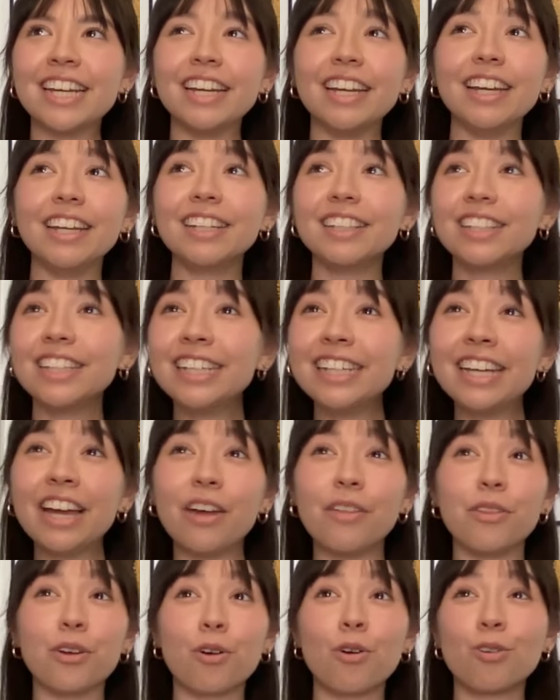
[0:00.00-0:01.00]
Italy
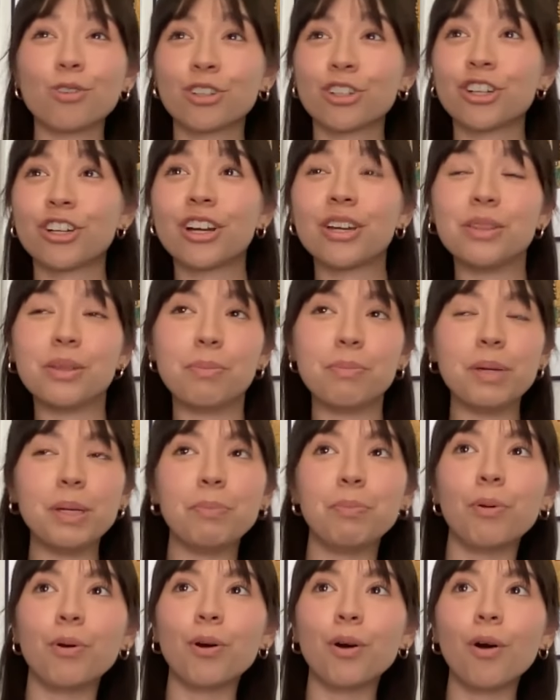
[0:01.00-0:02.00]
and the culture and the
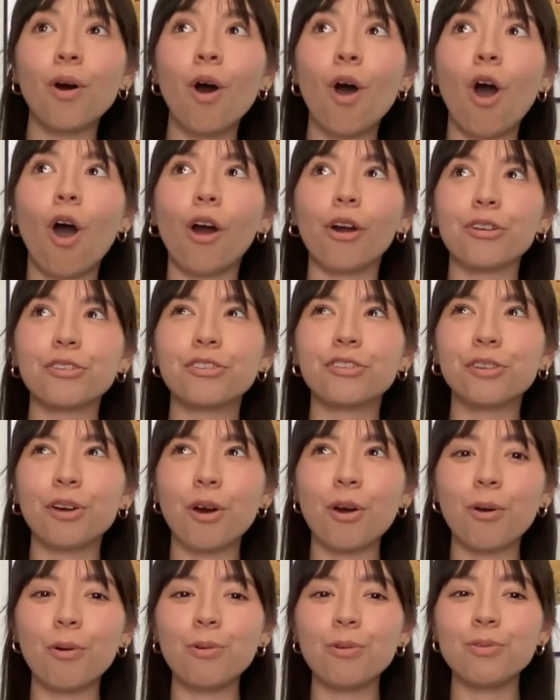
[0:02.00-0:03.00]
people are
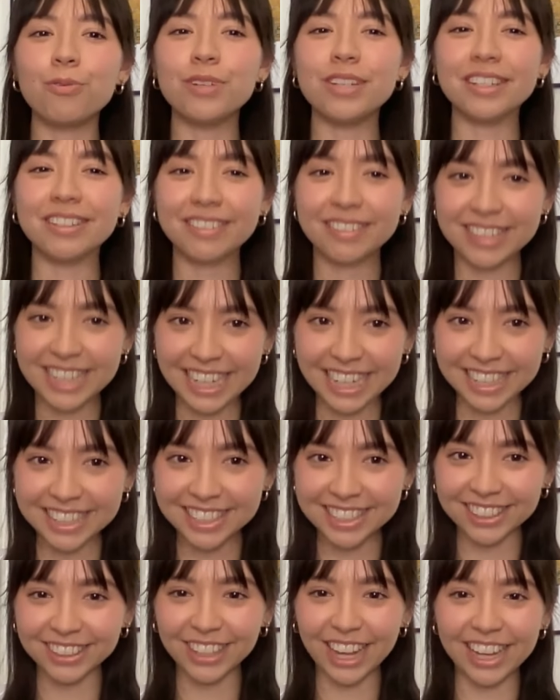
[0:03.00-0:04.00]
so
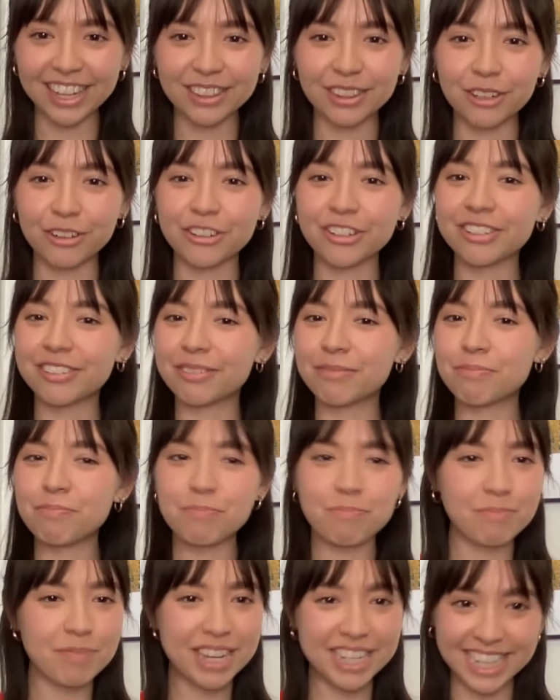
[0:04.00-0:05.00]
distinct. Like they're just
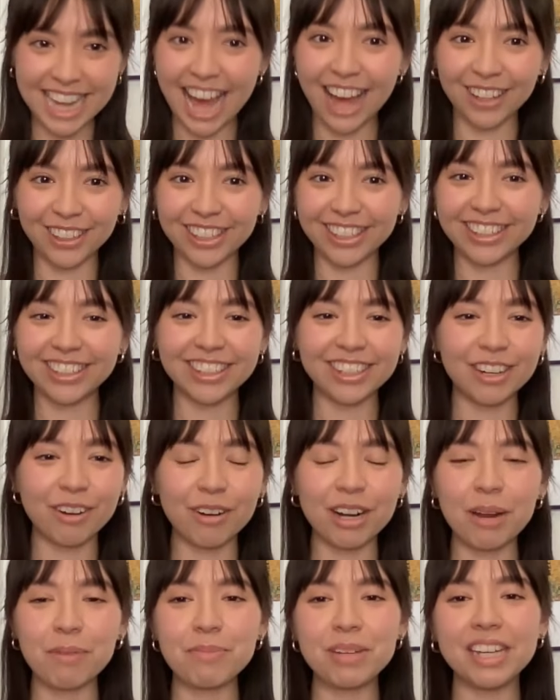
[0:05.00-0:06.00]
Italian, you know
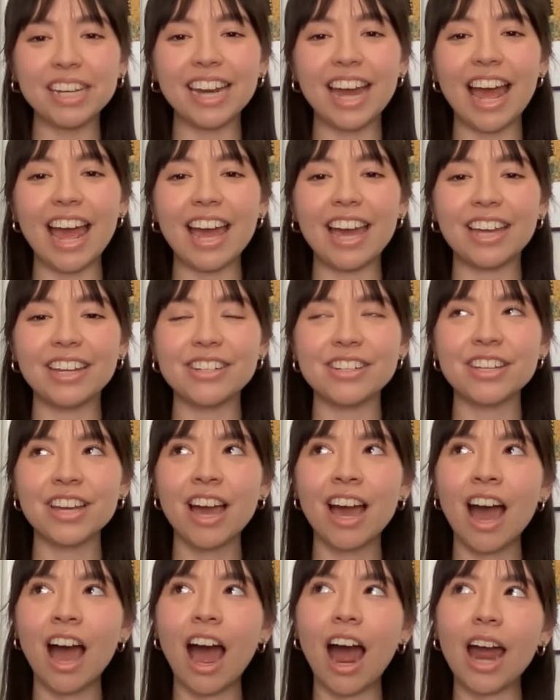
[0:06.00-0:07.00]
what I mean? And
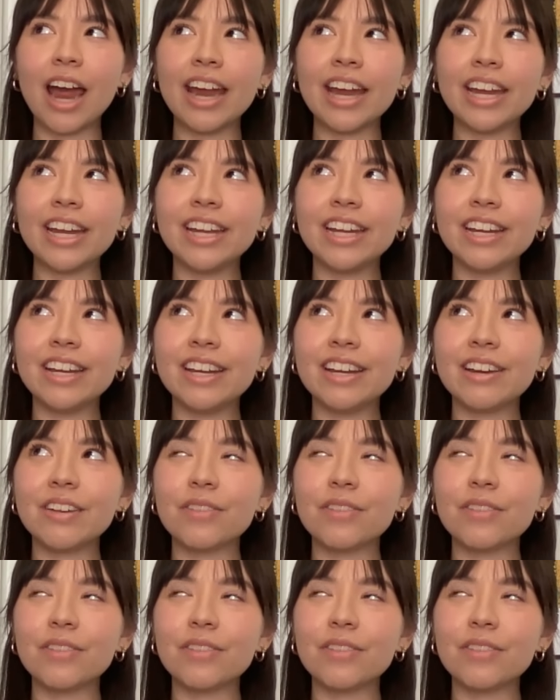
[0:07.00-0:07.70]
I